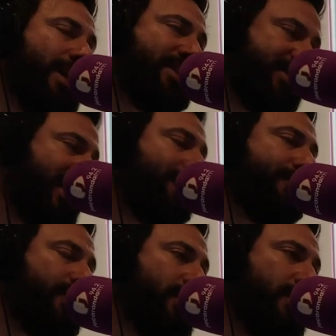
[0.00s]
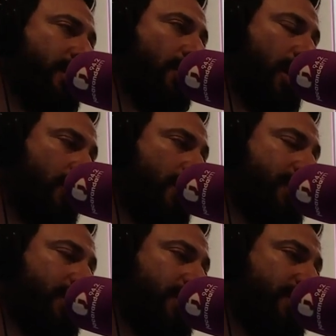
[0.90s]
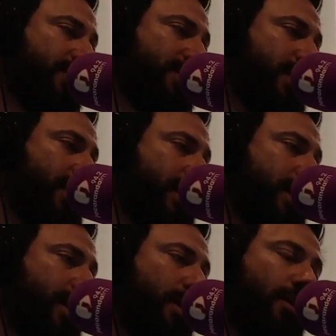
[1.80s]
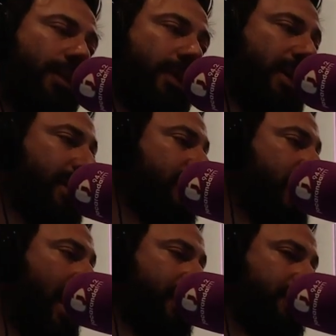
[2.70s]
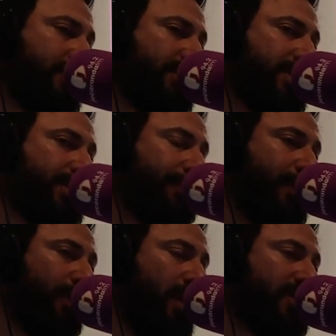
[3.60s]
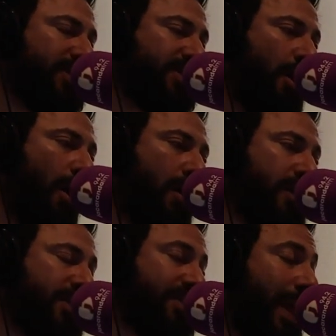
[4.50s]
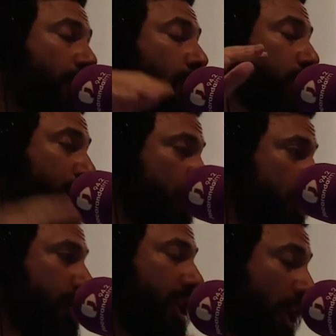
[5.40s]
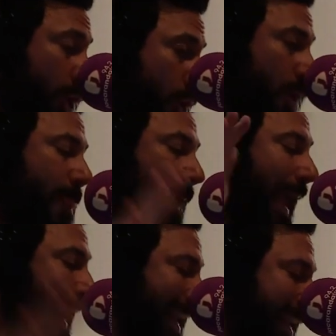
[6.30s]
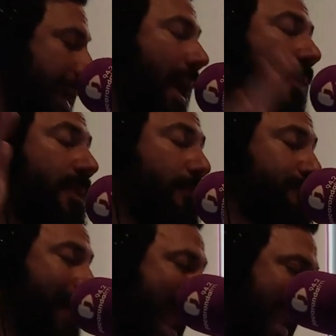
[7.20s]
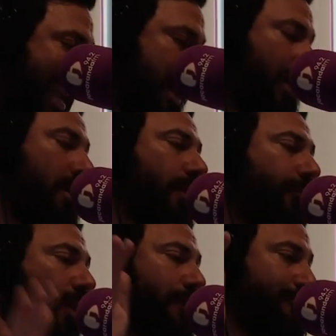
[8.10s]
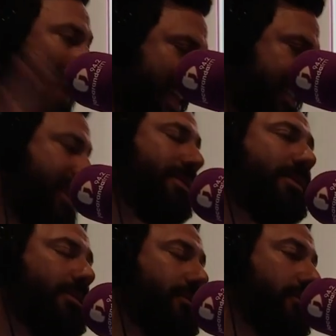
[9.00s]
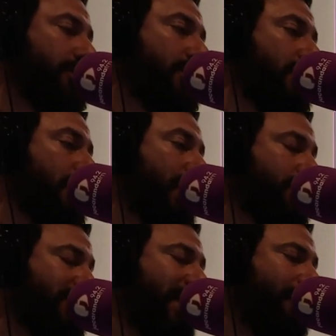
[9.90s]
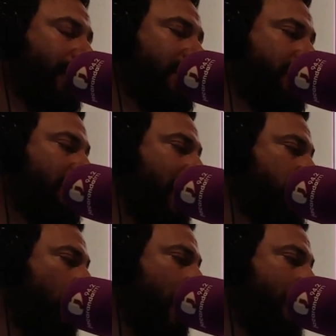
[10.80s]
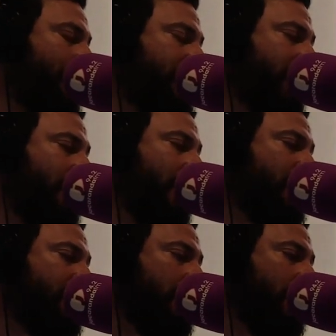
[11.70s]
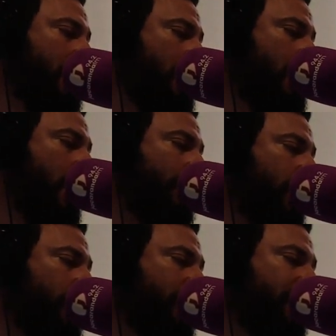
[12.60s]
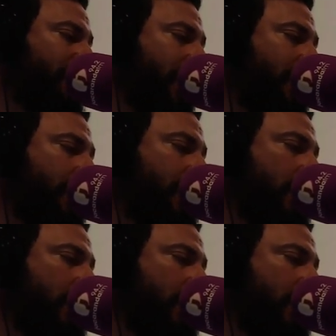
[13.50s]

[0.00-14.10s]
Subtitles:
It's tough, you know. There are a lot of criminals, a lot of illegal guns. People are just heartless. They will shoot you in the back for a bicycle, is what's happening. So that's why people are so emotional about what you've done.